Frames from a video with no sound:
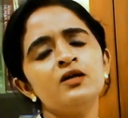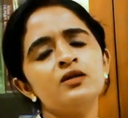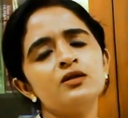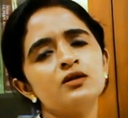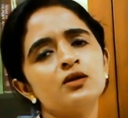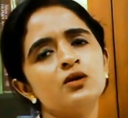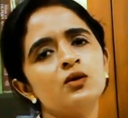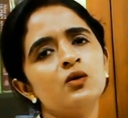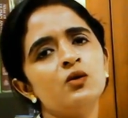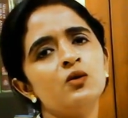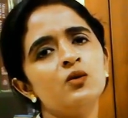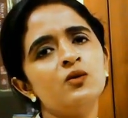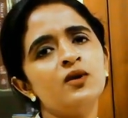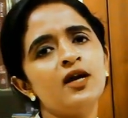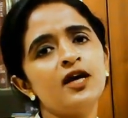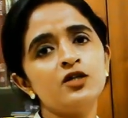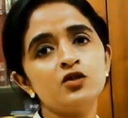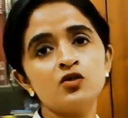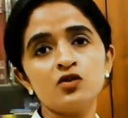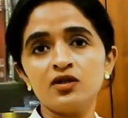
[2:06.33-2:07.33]
So
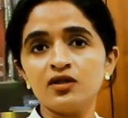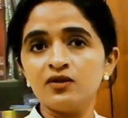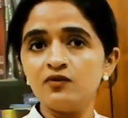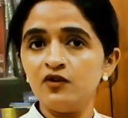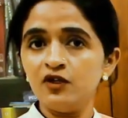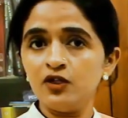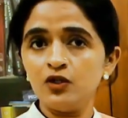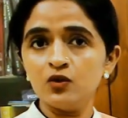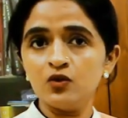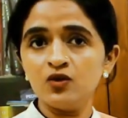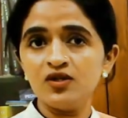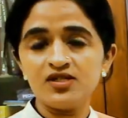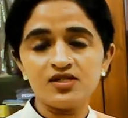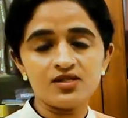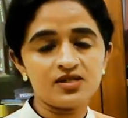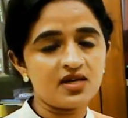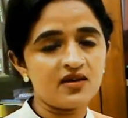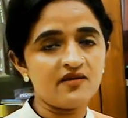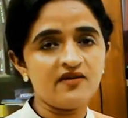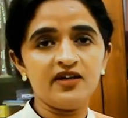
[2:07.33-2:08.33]
ectoderm, we know it
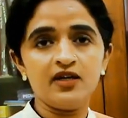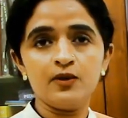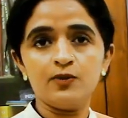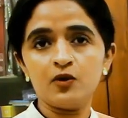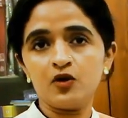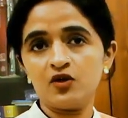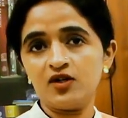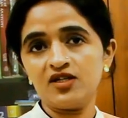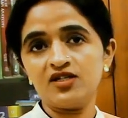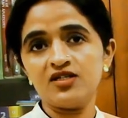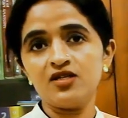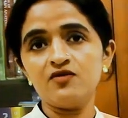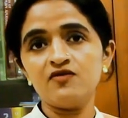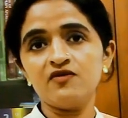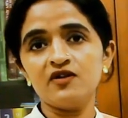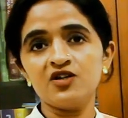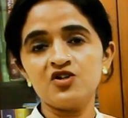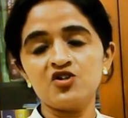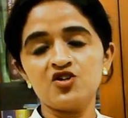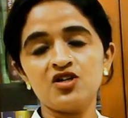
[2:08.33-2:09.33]
is having a protective
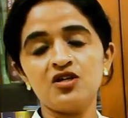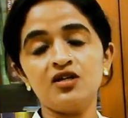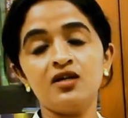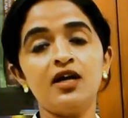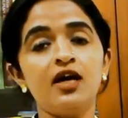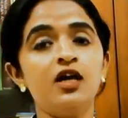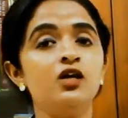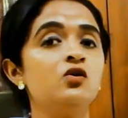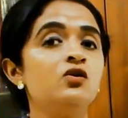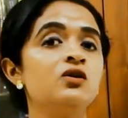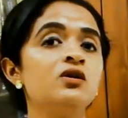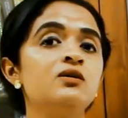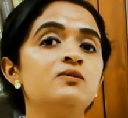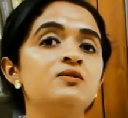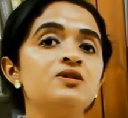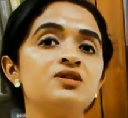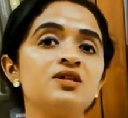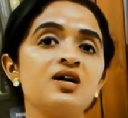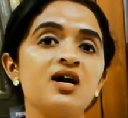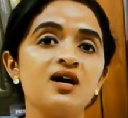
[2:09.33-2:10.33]
function,
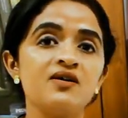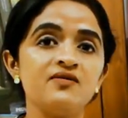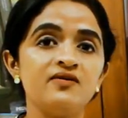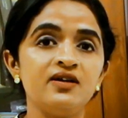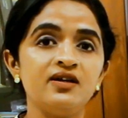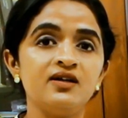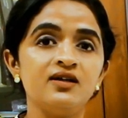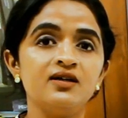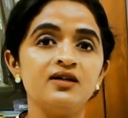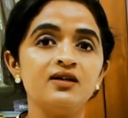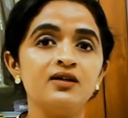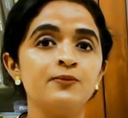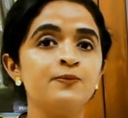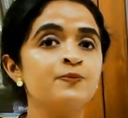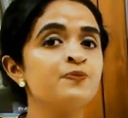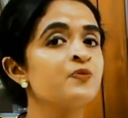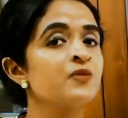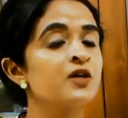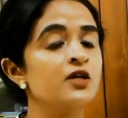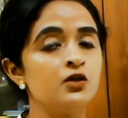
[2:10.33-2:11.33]
endoderm is having
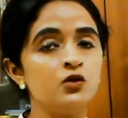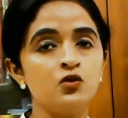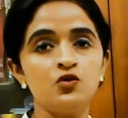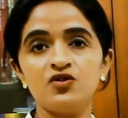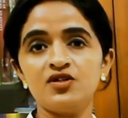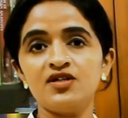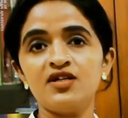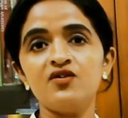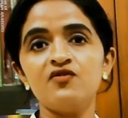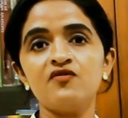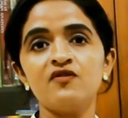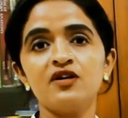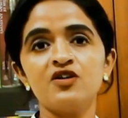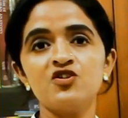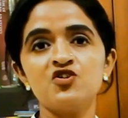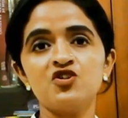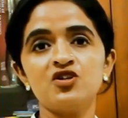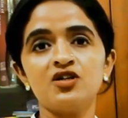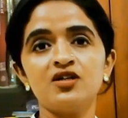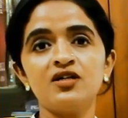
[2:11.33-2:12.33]
a nutritive
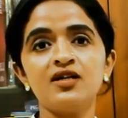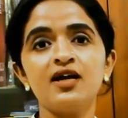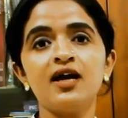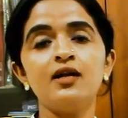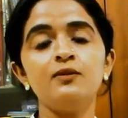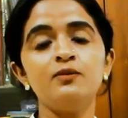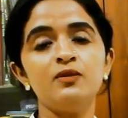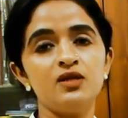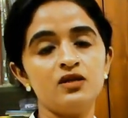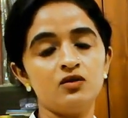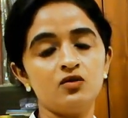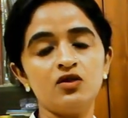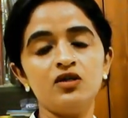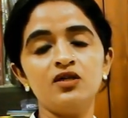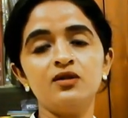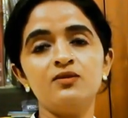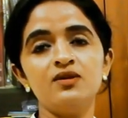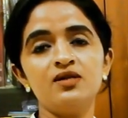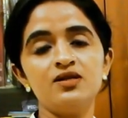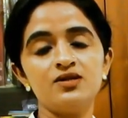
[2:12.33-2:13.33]
function, and
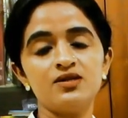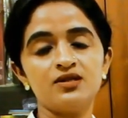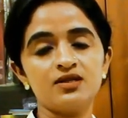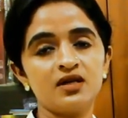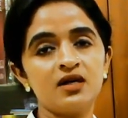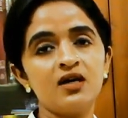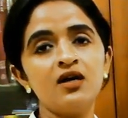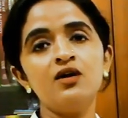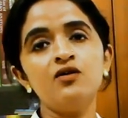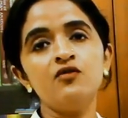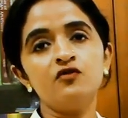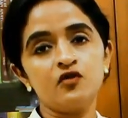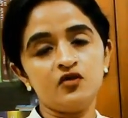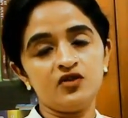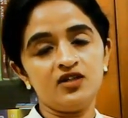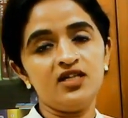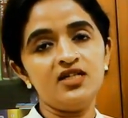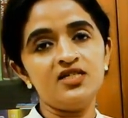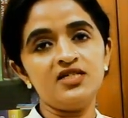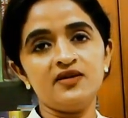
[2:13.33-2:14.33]
mesoderm is for
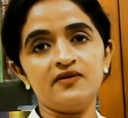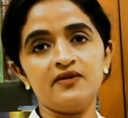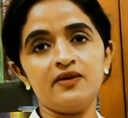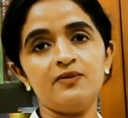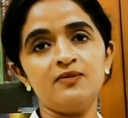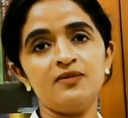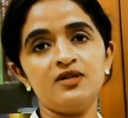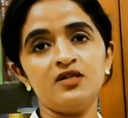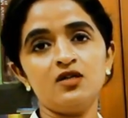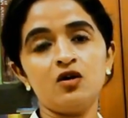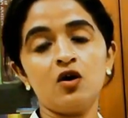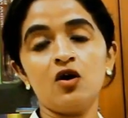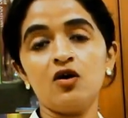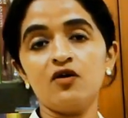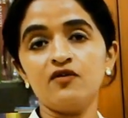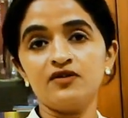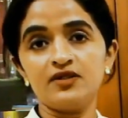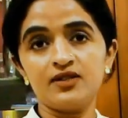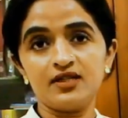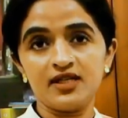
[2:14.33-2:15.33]
the development
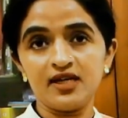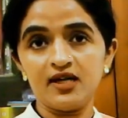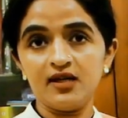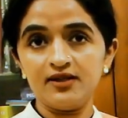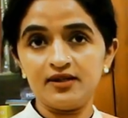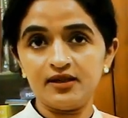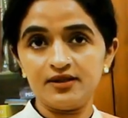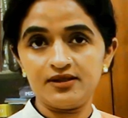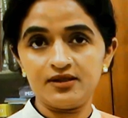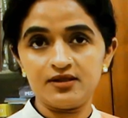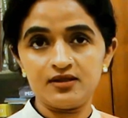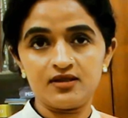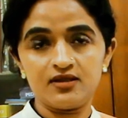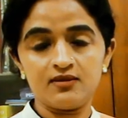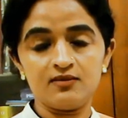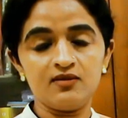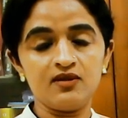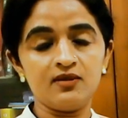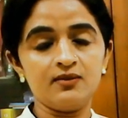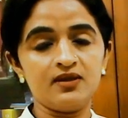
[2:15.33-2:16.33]
of the skeletal
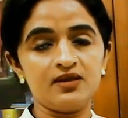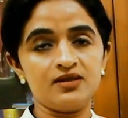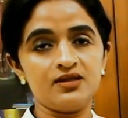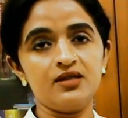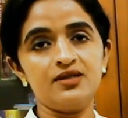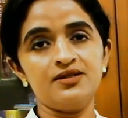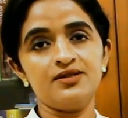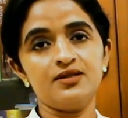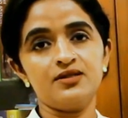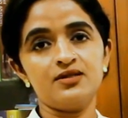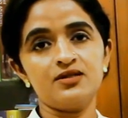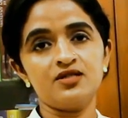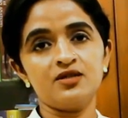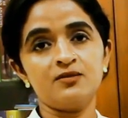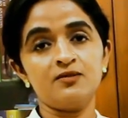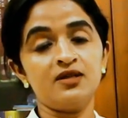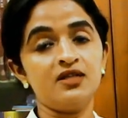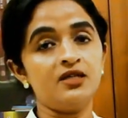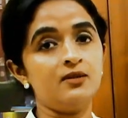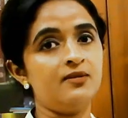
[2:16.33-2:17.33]
system, the muscle
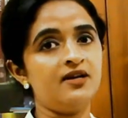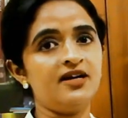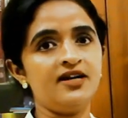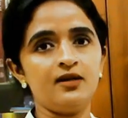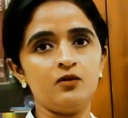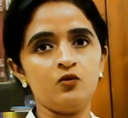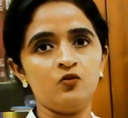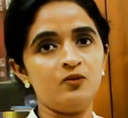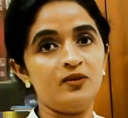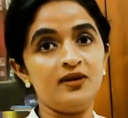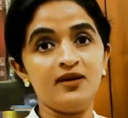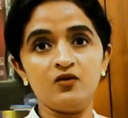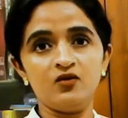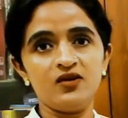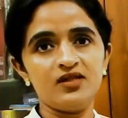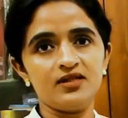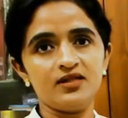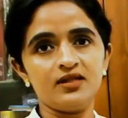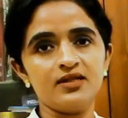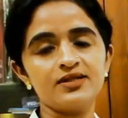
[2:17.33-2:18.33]
system and the blood
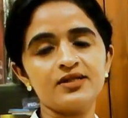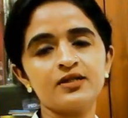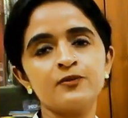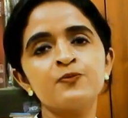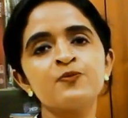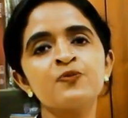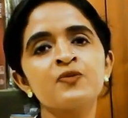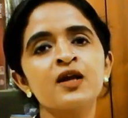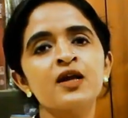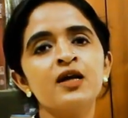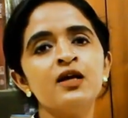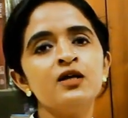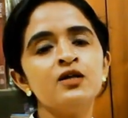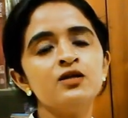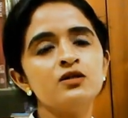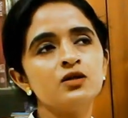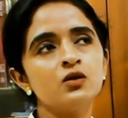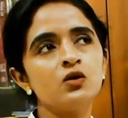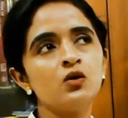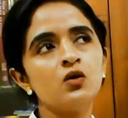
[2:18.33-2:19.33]
vessels.
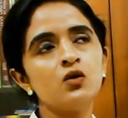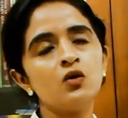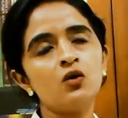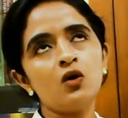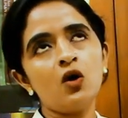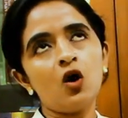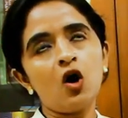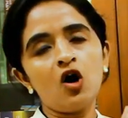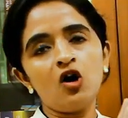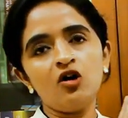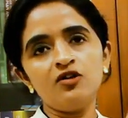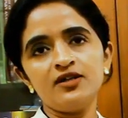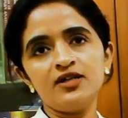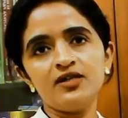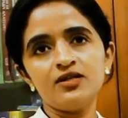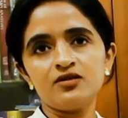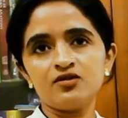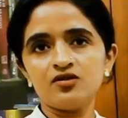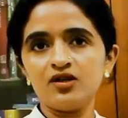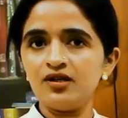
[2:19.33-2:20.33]
So all
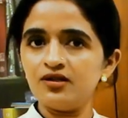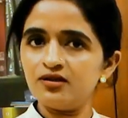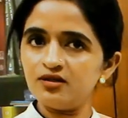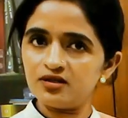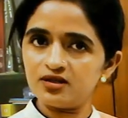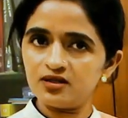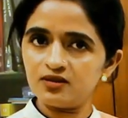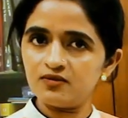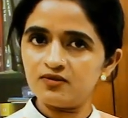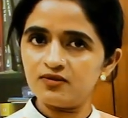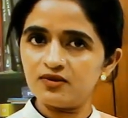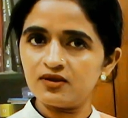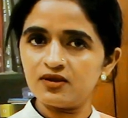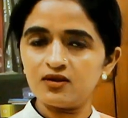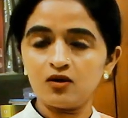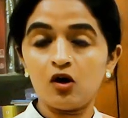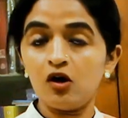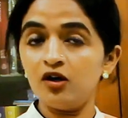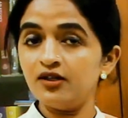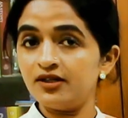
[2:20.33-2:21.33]
these three systems,
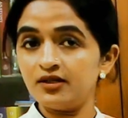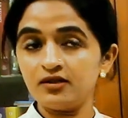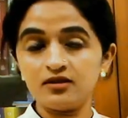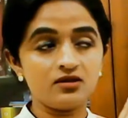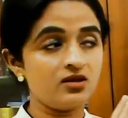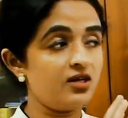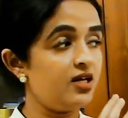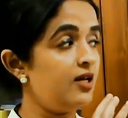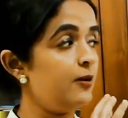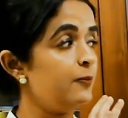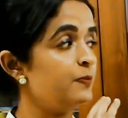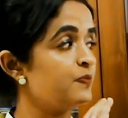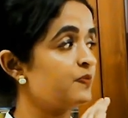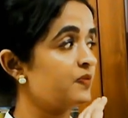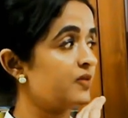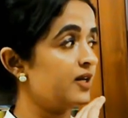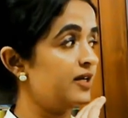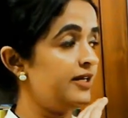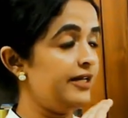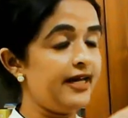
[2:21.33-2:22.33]
all these three
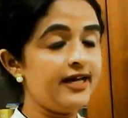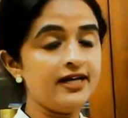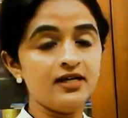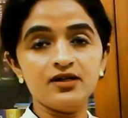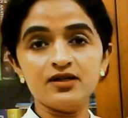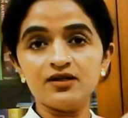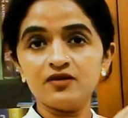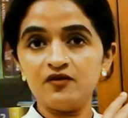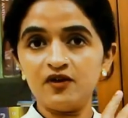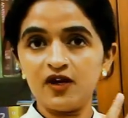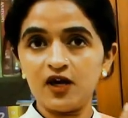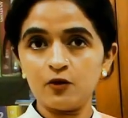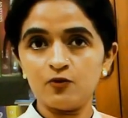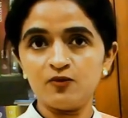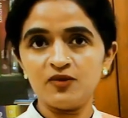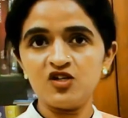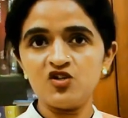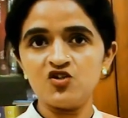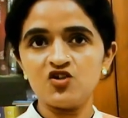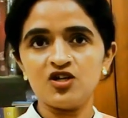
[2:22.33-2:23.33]
layers we have
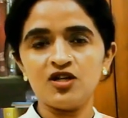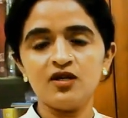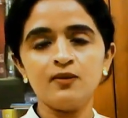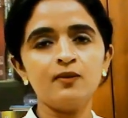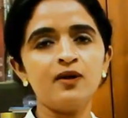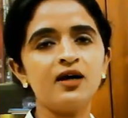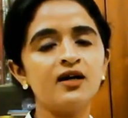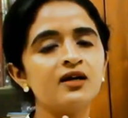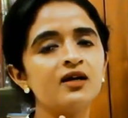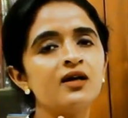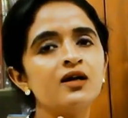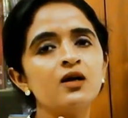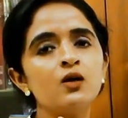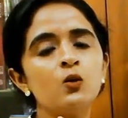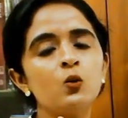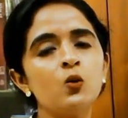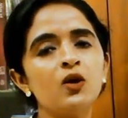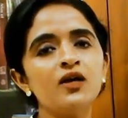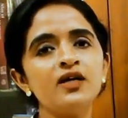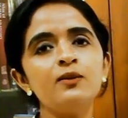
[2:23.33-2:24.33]
mentioned, but
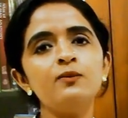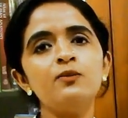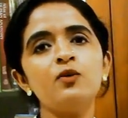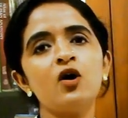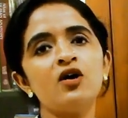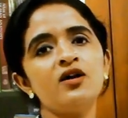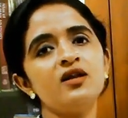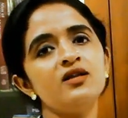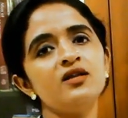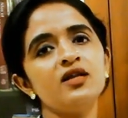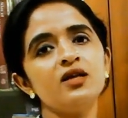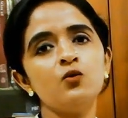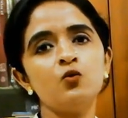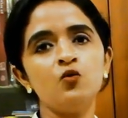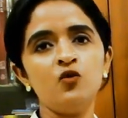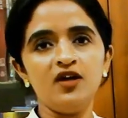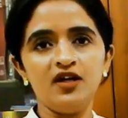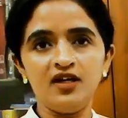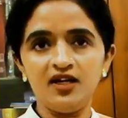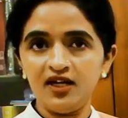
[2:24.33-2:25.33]
one important
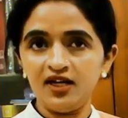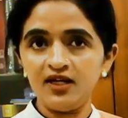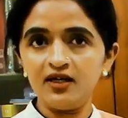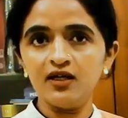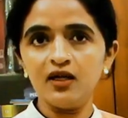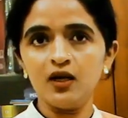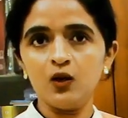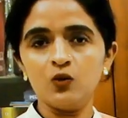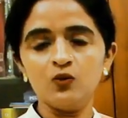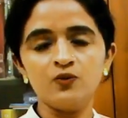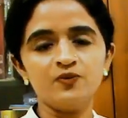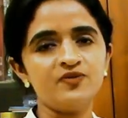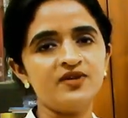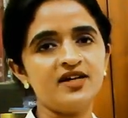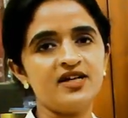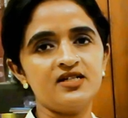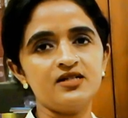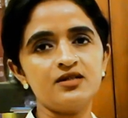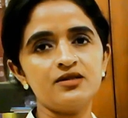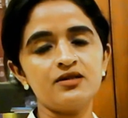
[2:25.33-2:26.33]
thing we need now,
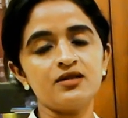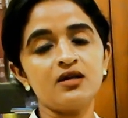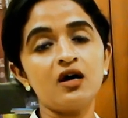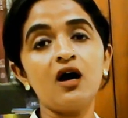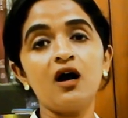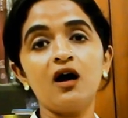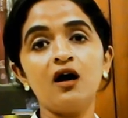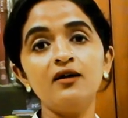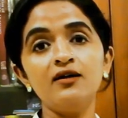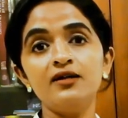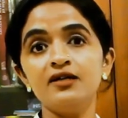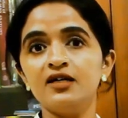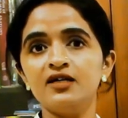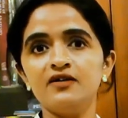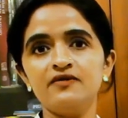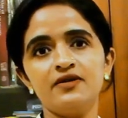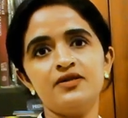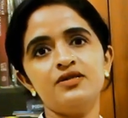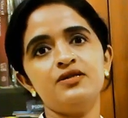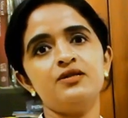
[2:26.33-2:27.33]
that is our
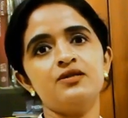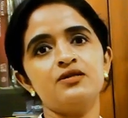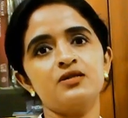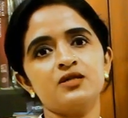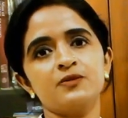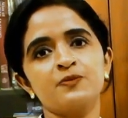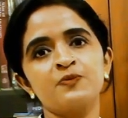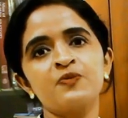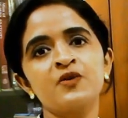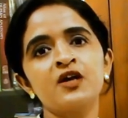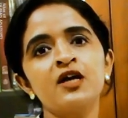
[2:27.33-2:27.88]
nervous system.